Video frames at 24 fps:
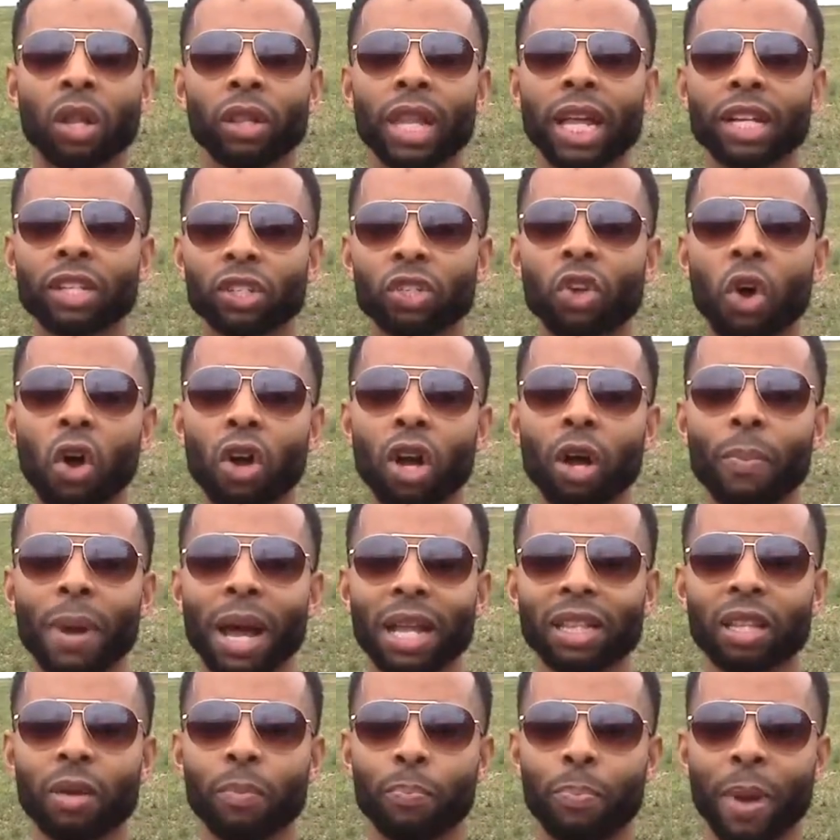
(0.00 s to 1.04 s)
Let's talk
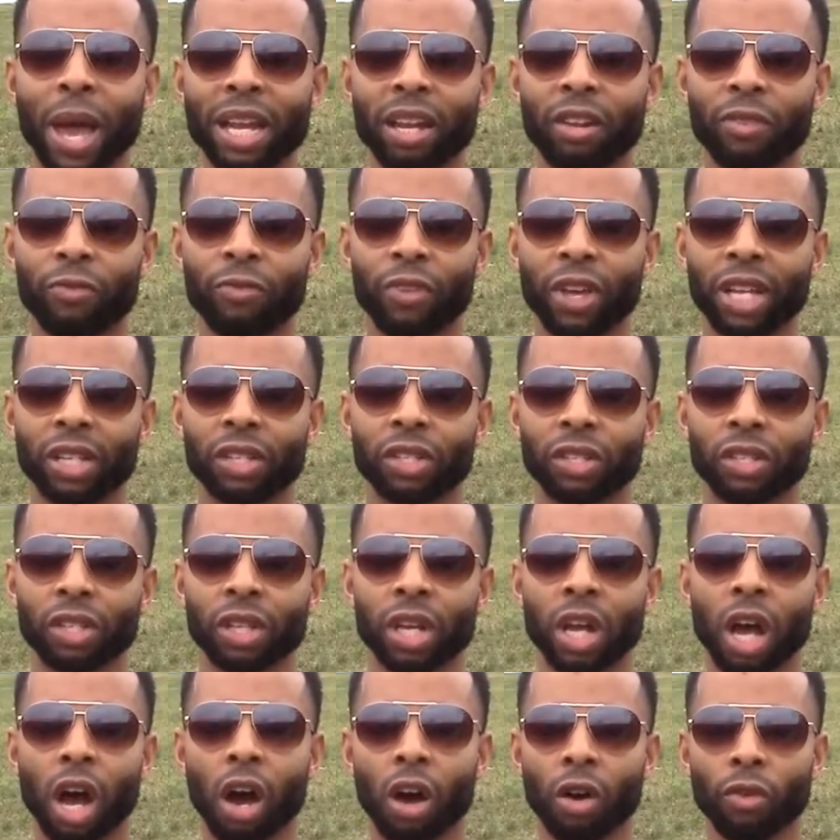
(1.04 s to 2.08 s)
about the benefits
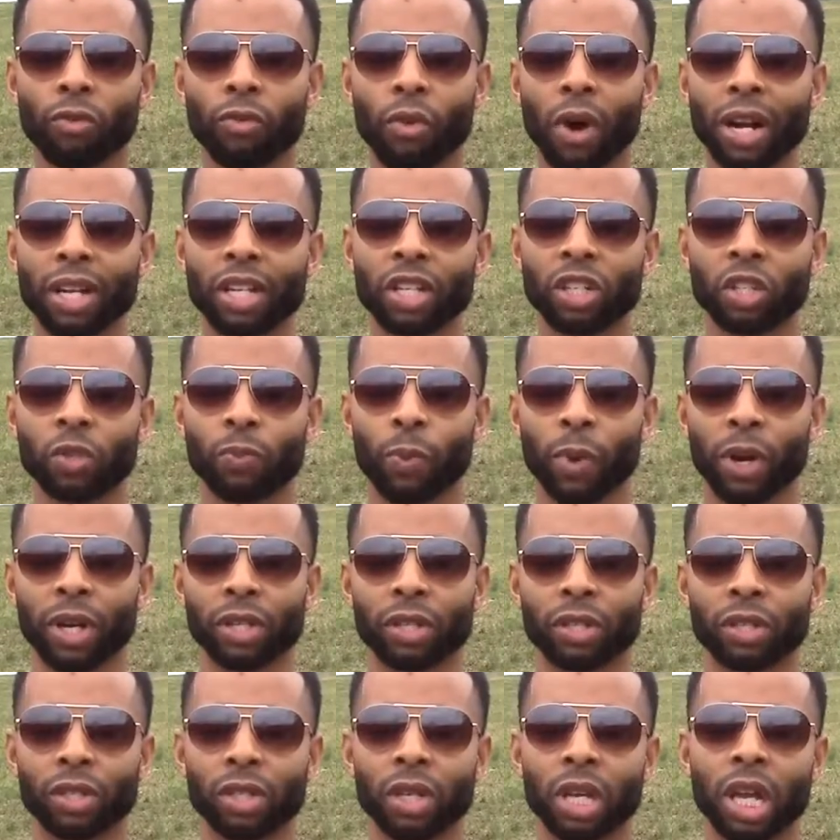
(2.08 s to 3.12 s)
of running
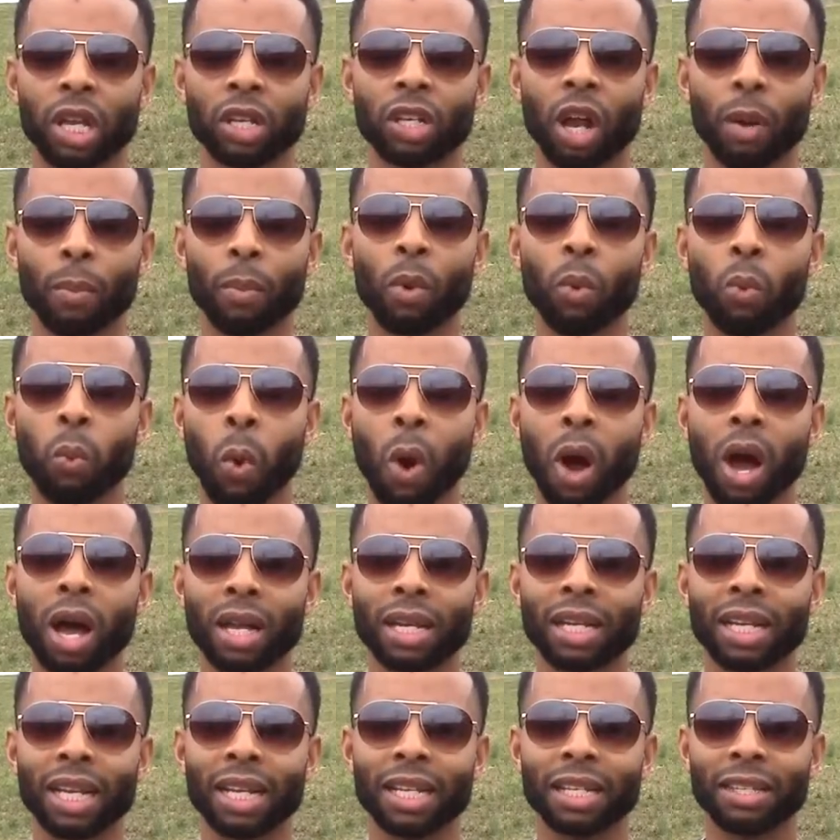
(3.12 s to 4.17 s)
sprints. Number
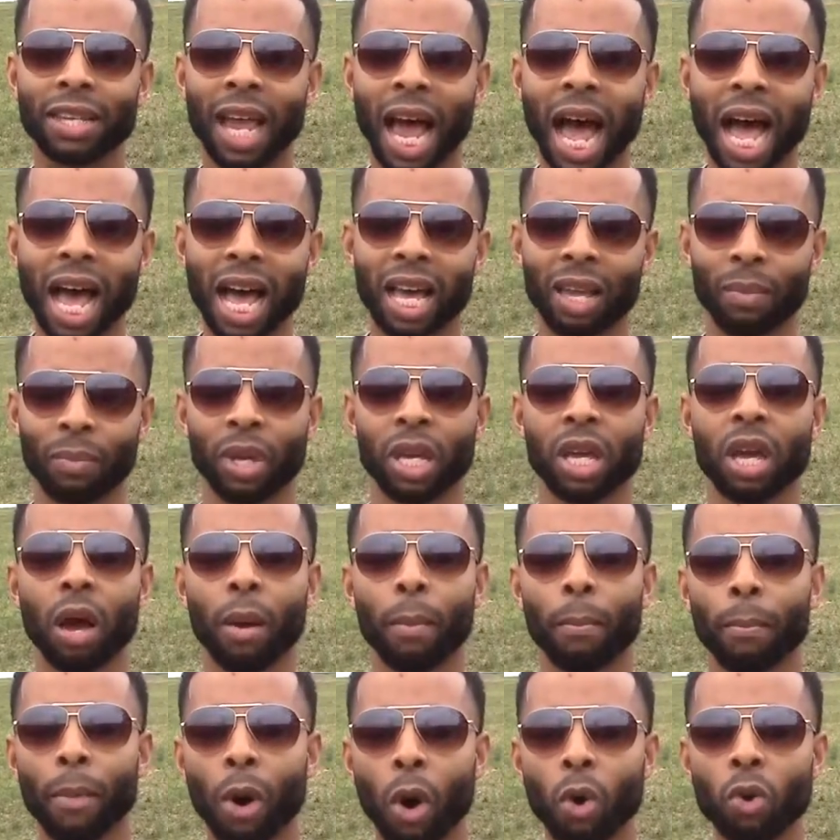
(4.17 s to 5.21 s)
one, time.
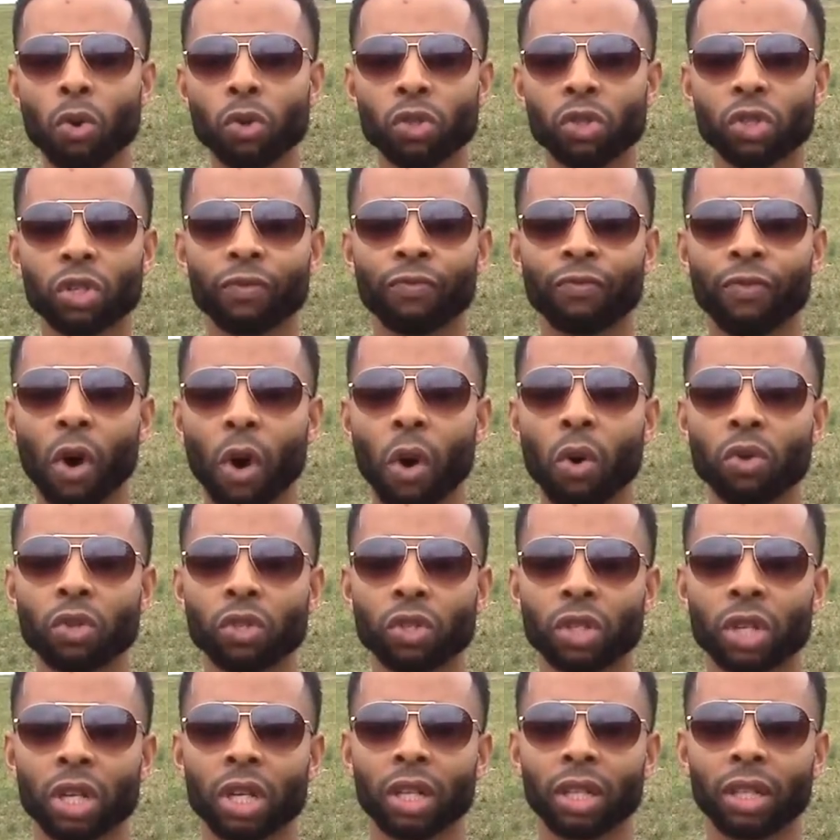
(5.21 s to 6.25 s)
Most
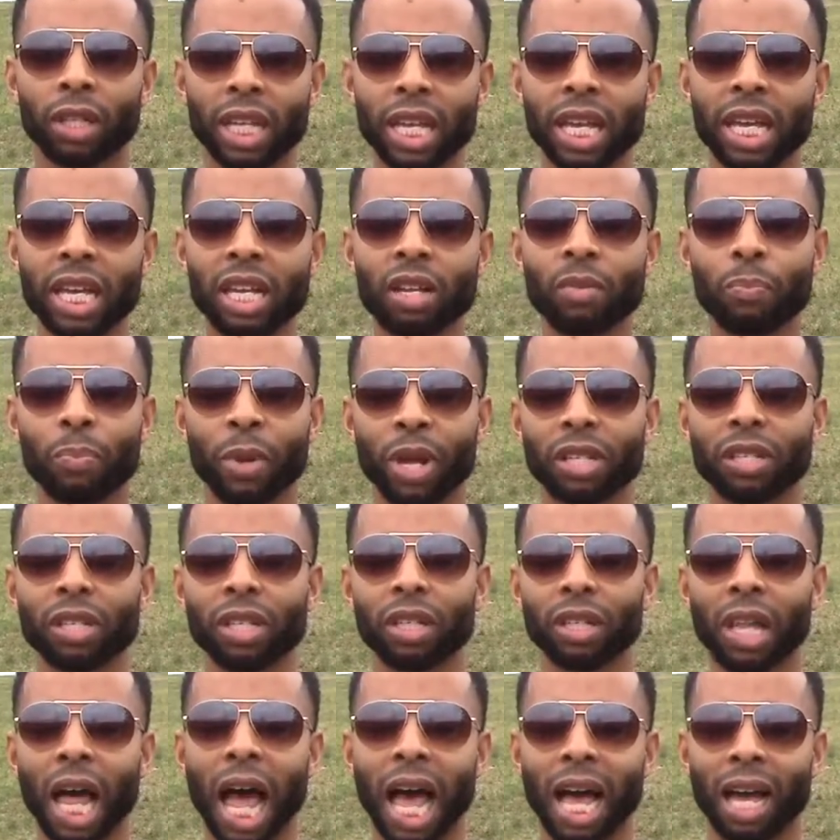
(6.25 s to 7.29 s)
folks lead
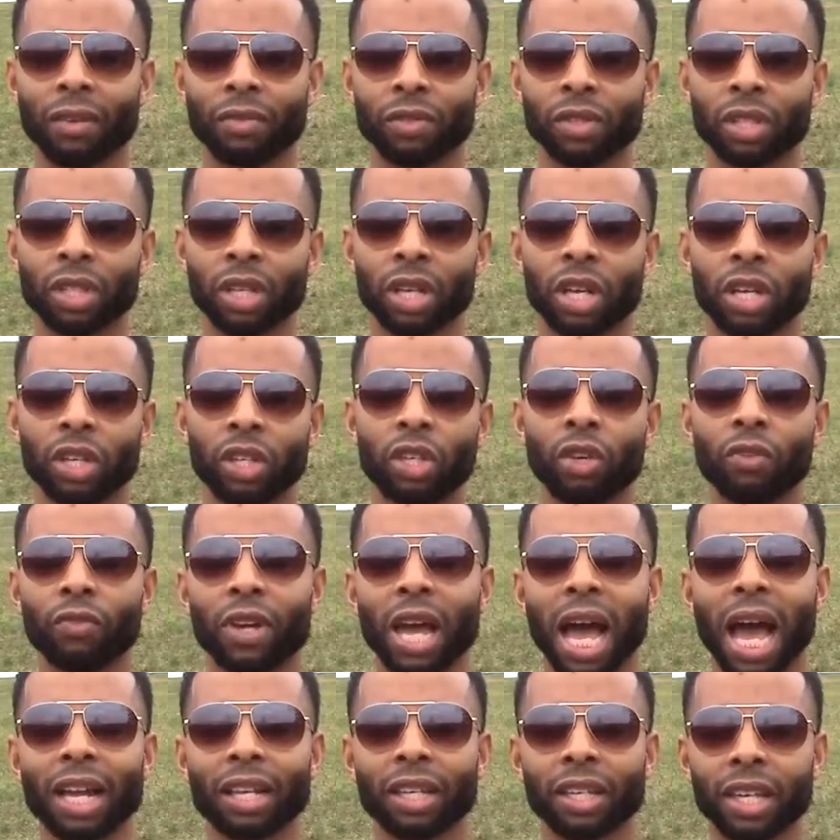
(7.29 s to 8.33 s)
busy lives.
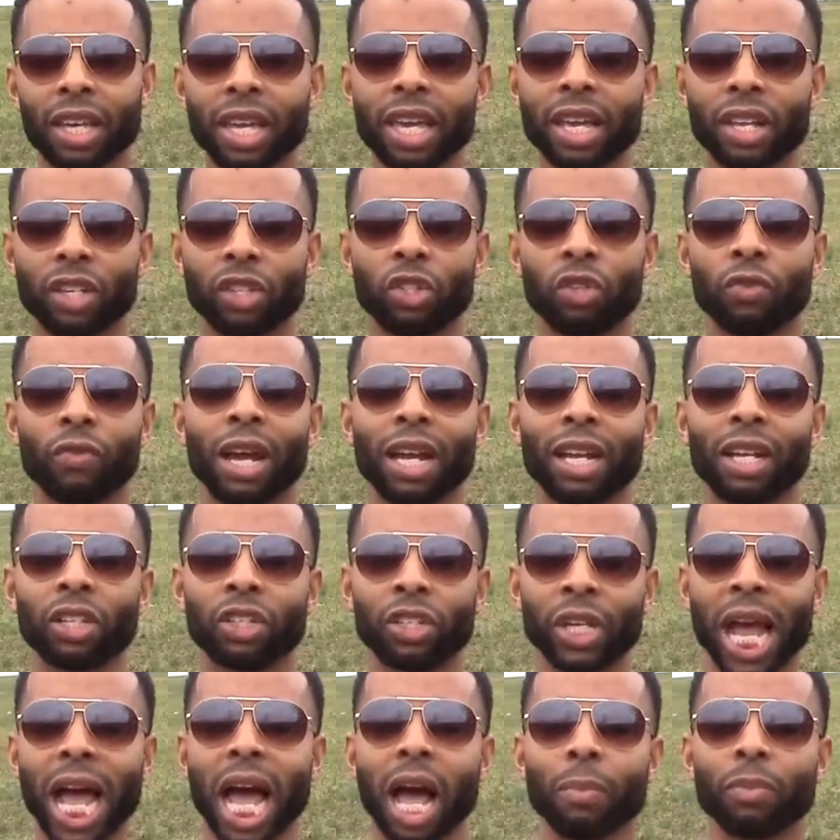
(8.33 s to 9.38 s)
You've got kids, you've got a
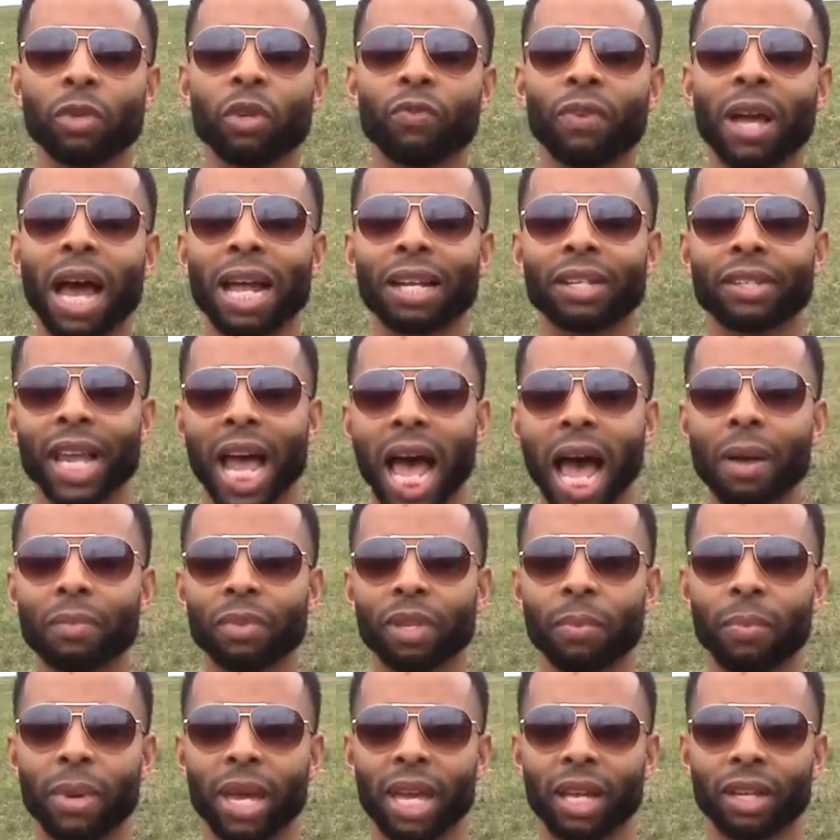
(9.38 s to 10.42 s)
job, you've got
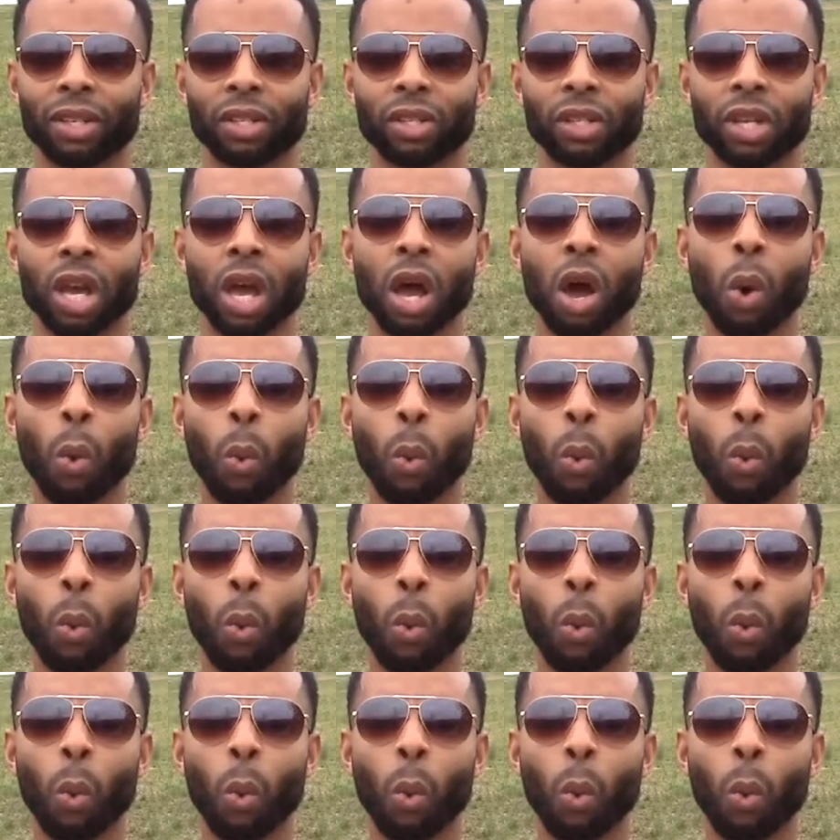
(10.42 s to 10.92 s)
time demands.